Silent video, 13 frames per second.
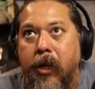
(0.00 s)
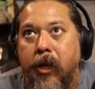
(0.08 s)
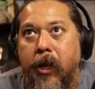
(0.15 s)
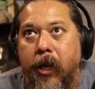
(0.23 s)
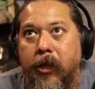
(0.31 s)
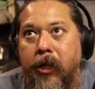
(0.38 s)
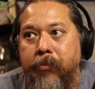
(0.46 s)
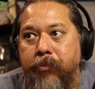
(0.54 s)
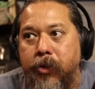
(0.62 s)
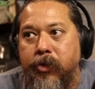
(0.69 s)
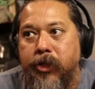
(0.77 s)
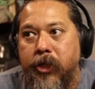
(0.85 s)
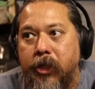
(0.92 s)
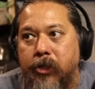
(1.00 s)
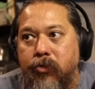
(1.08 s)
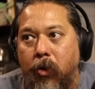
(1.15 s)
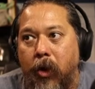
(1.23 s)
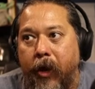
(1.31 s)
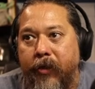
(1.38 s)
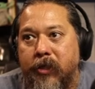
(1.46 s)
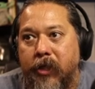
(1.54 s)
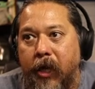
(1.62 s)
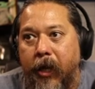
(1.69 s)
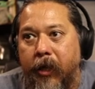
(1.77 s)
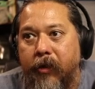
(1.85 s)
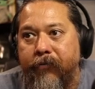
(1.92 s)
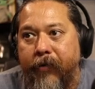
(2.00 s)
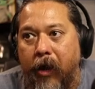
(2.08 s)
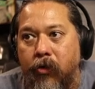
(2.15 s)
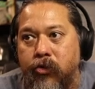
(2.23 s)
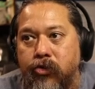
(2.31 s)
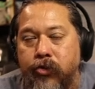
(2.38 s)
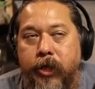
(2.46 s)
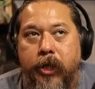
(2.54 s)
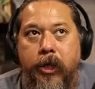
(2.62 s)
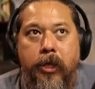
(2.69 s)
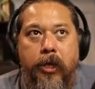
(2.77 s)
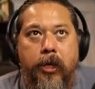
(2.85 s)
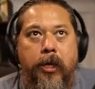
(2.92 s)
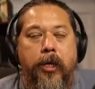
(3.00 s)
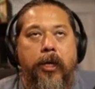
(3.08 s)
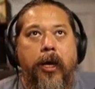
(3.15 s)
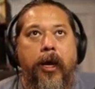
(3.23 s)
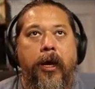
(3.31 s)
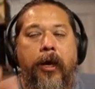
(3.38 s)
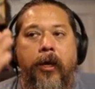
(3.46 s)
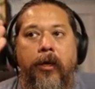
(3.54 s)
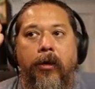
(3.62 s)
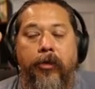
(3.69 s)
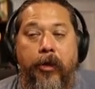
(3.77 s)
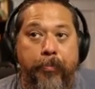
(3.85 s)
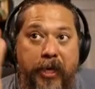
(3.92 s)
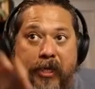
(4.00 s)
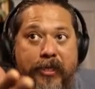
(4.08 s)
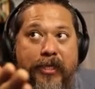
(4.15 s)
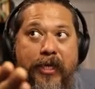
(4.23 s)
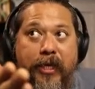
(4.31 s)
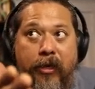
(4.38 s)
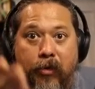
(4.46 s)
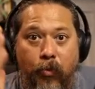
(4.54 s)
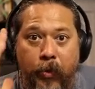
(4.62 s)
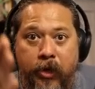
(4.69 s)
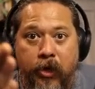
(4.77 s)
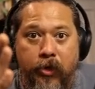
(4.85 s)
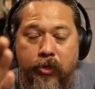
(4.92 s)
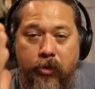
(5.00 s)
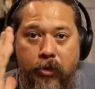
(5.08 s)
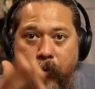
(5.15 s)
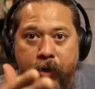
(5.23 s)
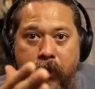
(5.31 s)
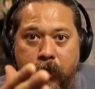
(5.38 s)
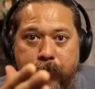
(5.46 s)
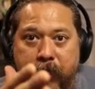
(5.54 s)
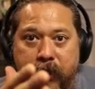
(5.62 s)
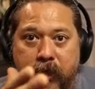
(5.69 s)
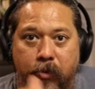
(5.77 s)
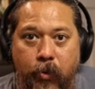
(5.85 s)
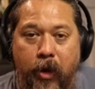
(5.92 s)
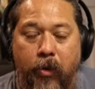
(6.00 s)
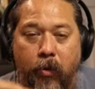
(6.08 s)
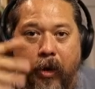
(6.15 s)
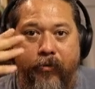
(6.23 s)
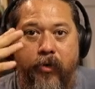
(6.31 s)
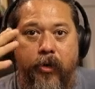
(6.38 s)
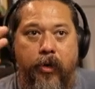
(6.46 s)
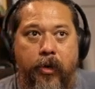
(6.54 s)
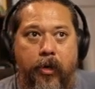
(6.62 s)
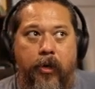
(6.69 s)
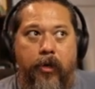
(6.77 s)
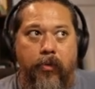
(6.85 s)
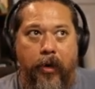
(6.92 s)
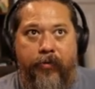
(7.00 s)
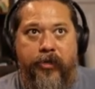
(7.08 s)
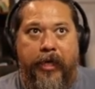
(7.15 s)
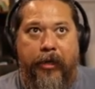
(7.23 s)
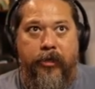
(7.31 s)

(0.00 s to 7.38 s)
and then music is where I assigned Foundry, and the PC, the Windows PC, where whatever sounds